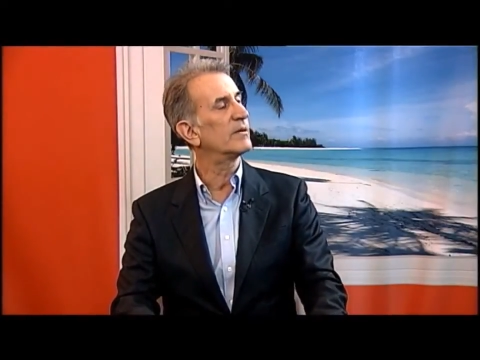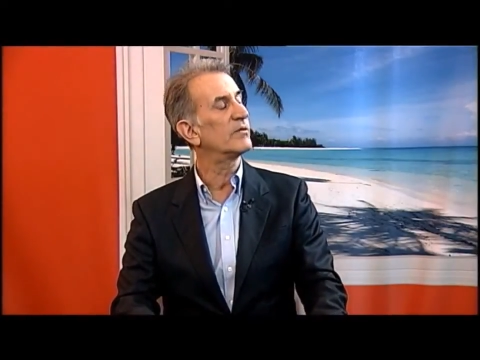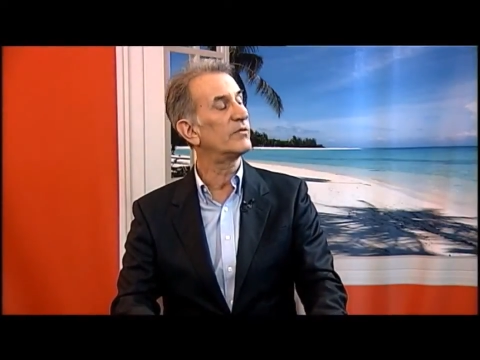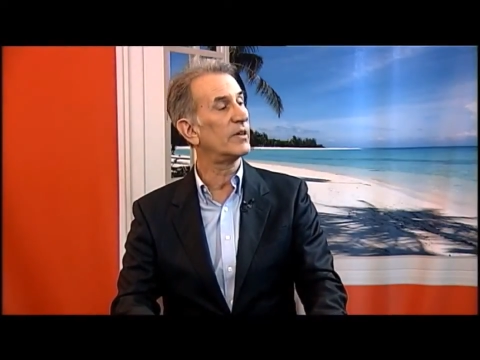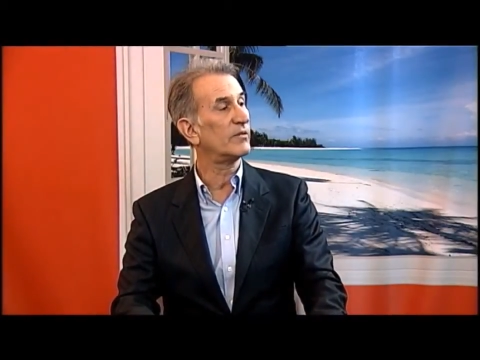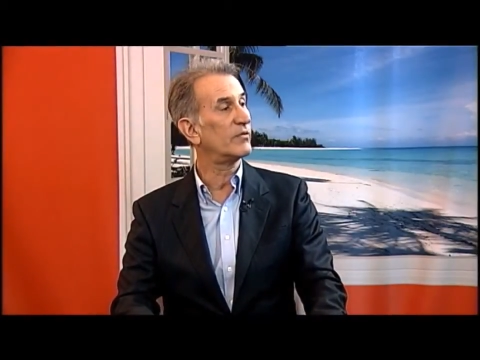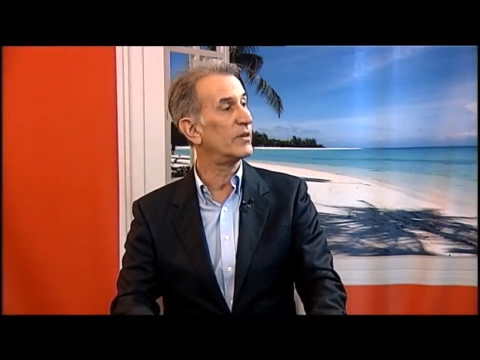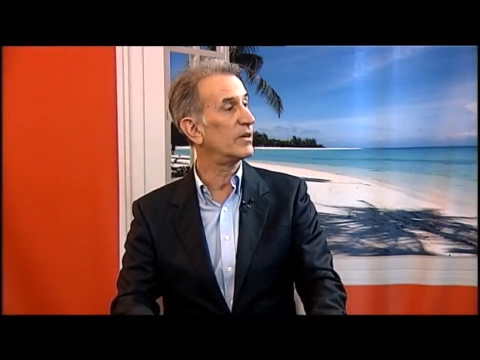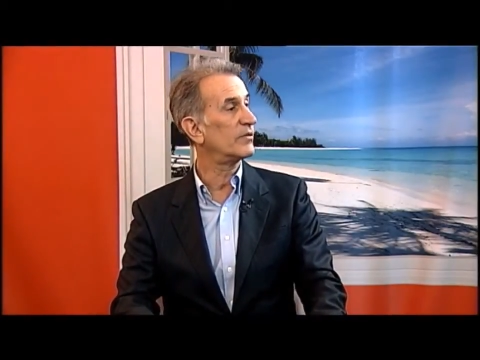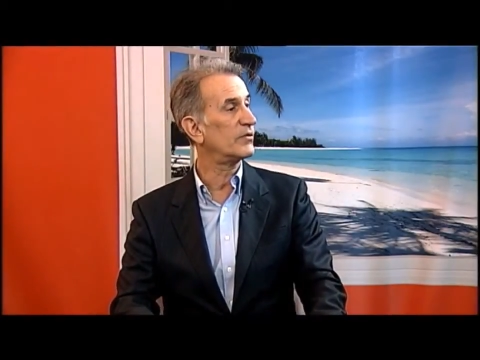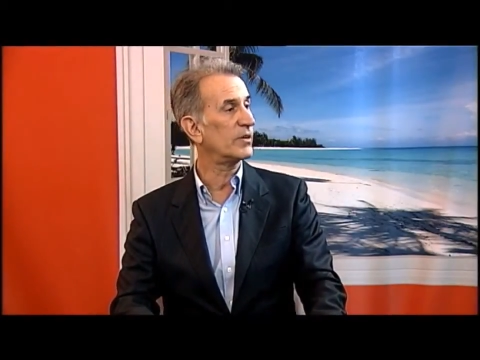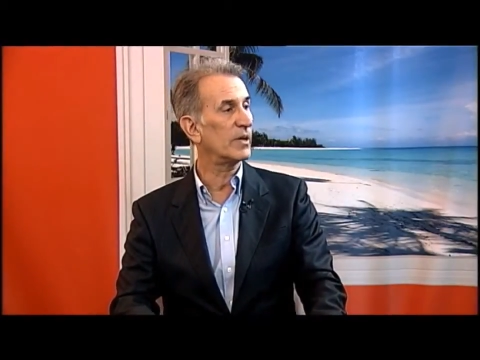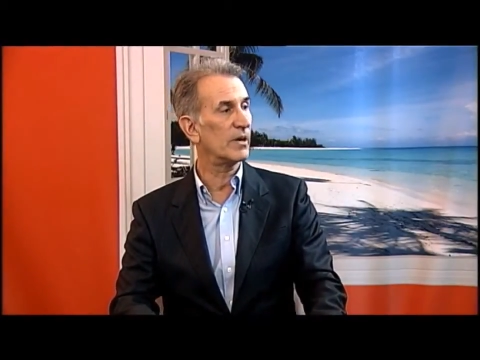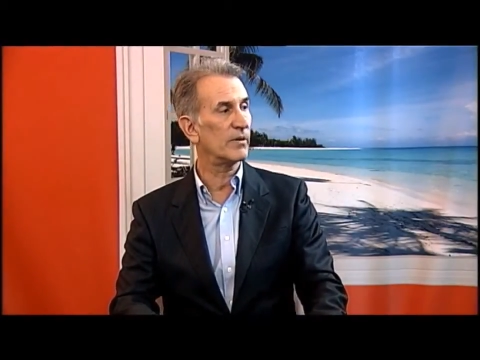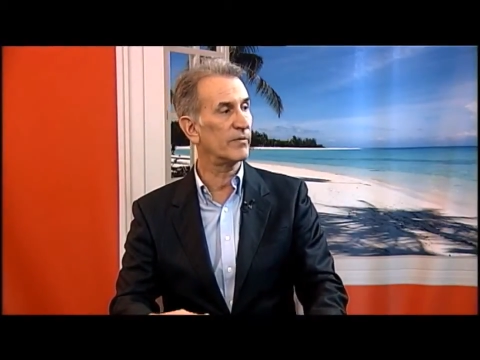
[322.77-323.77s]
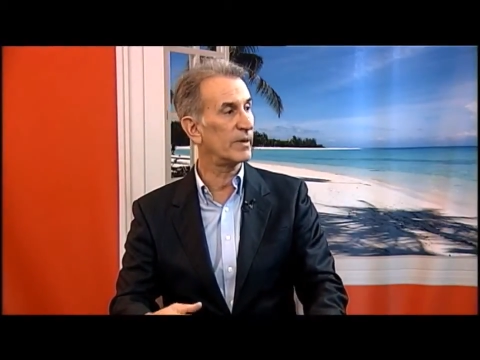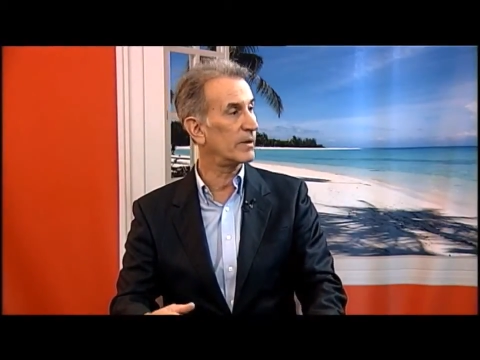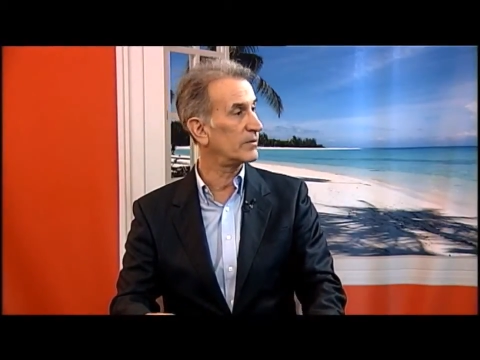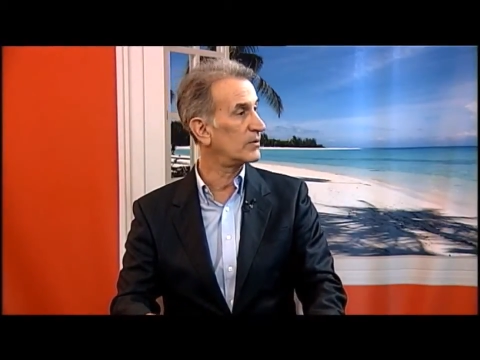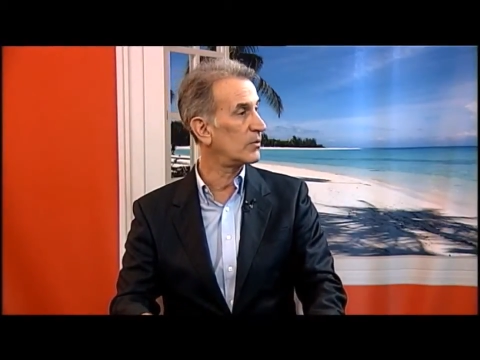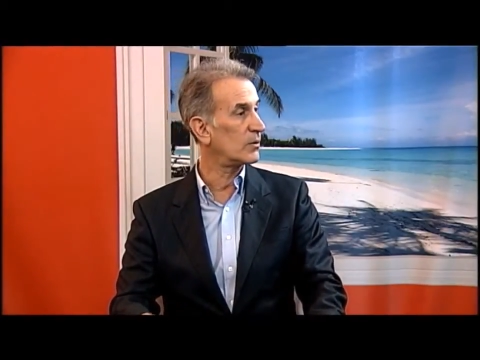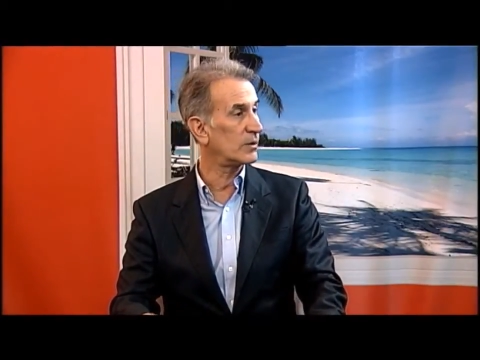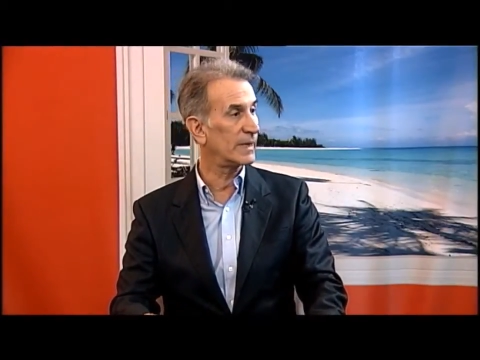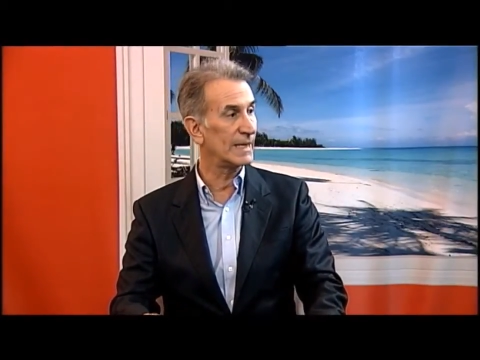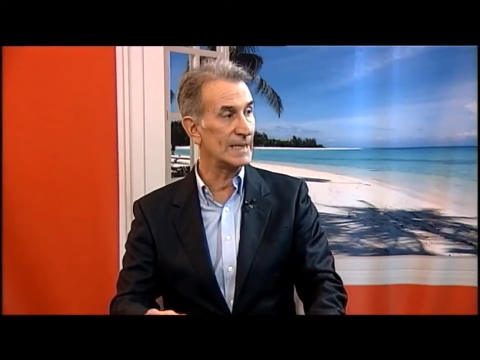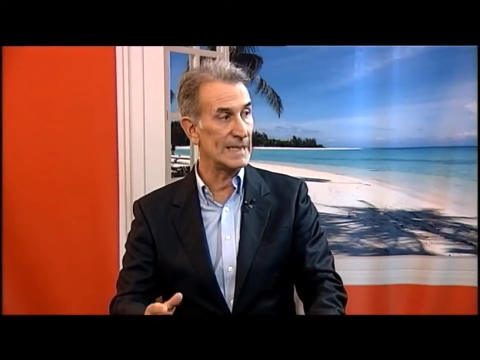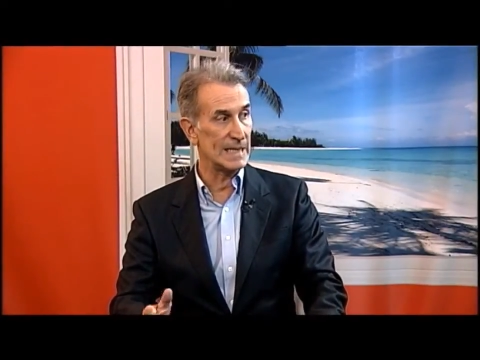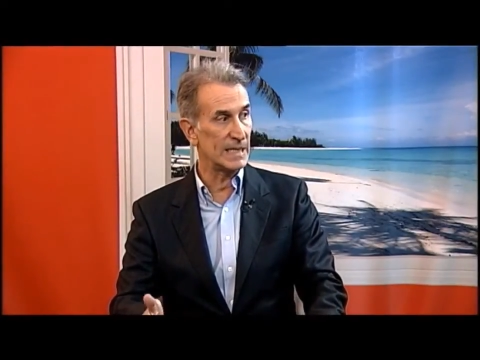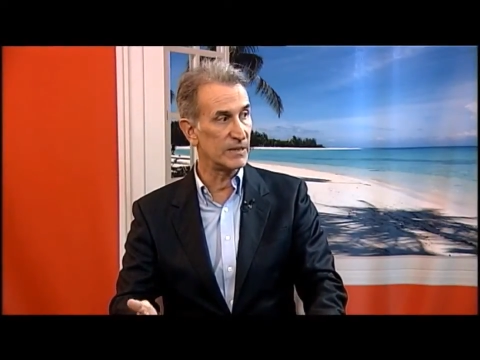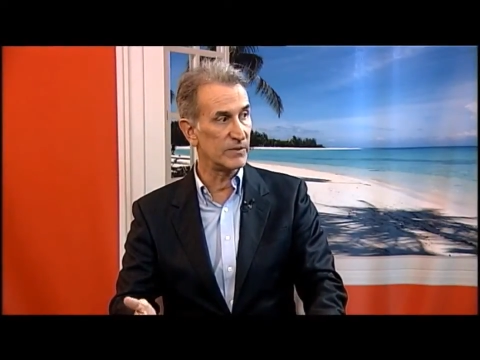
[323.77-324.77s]
6 years ago, they were told they
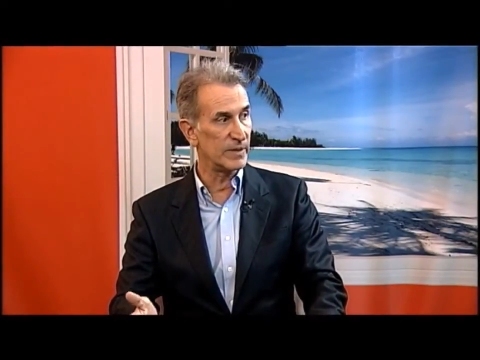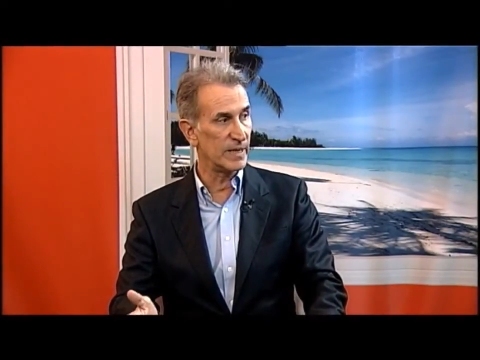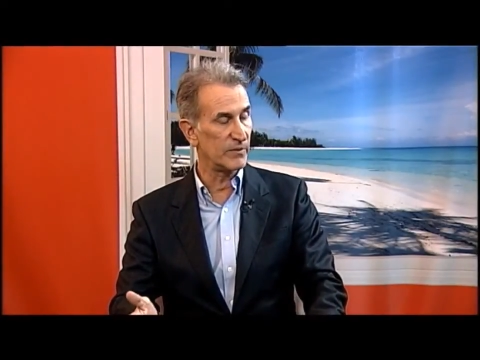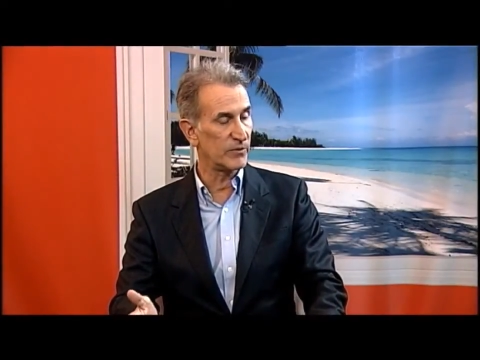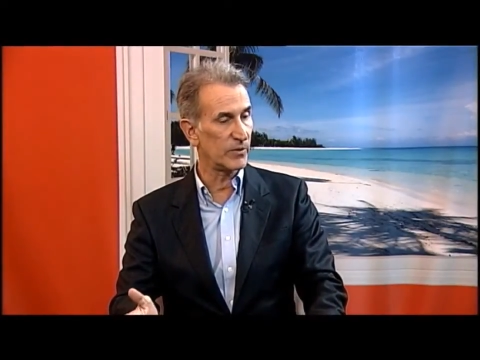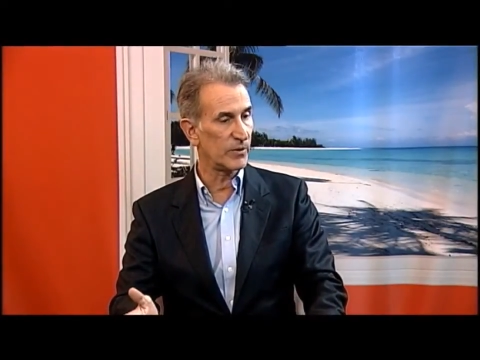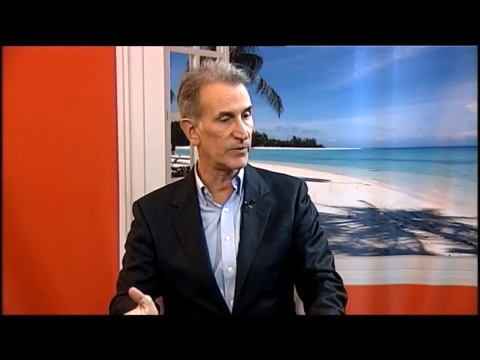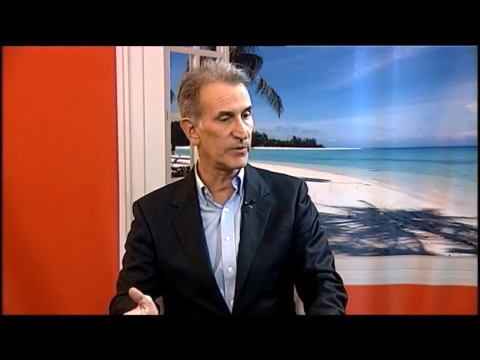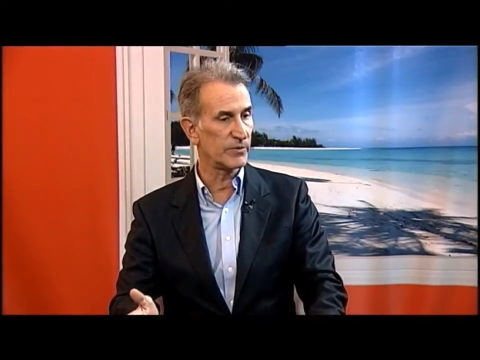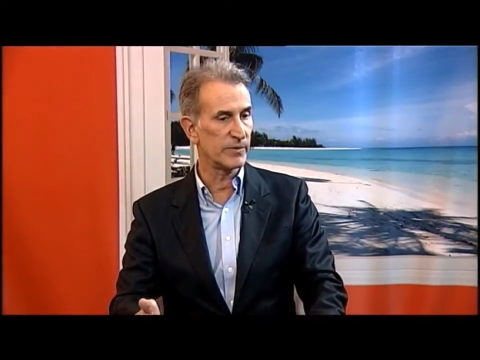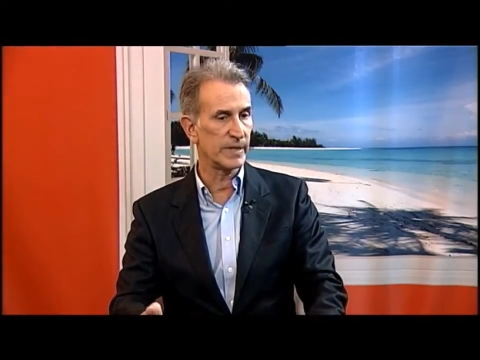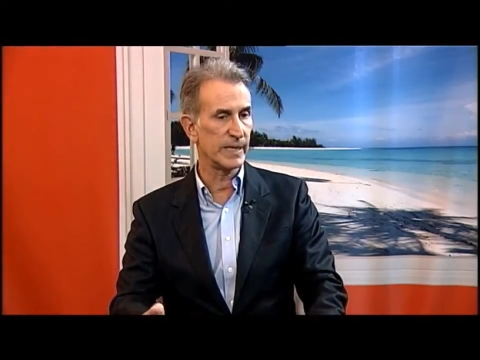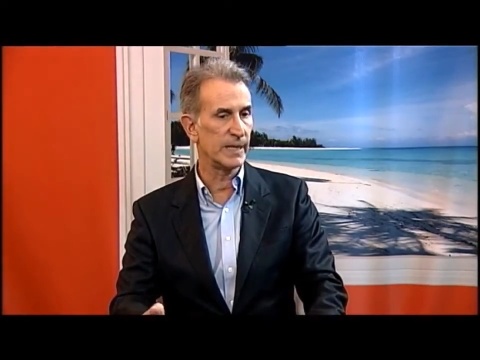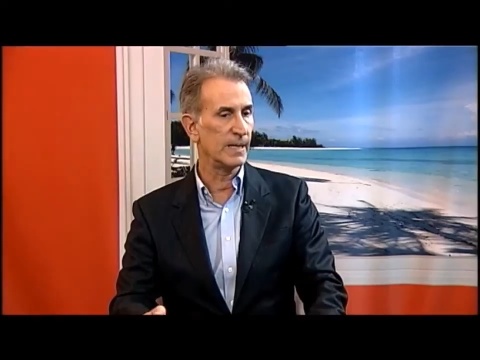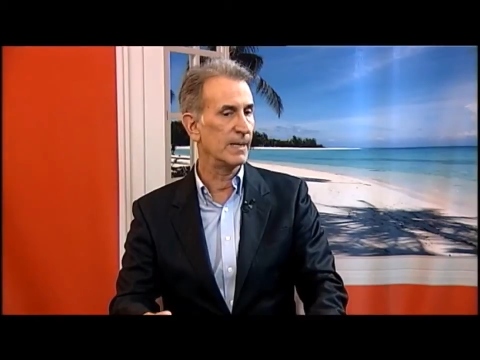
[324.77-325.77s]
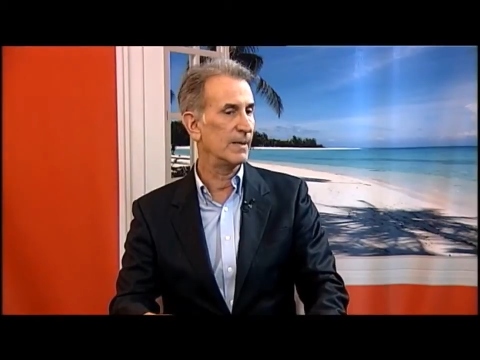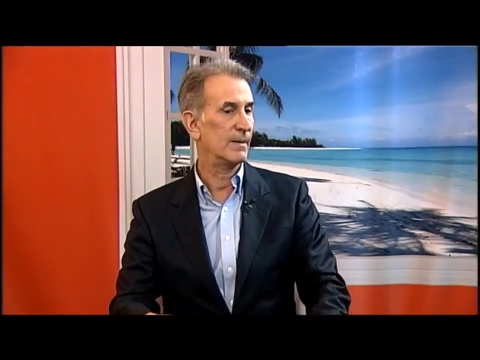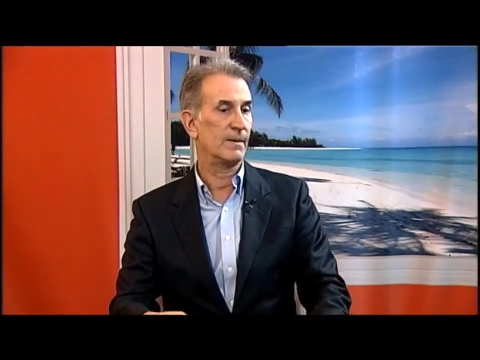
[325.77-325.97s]
needed knee surgery,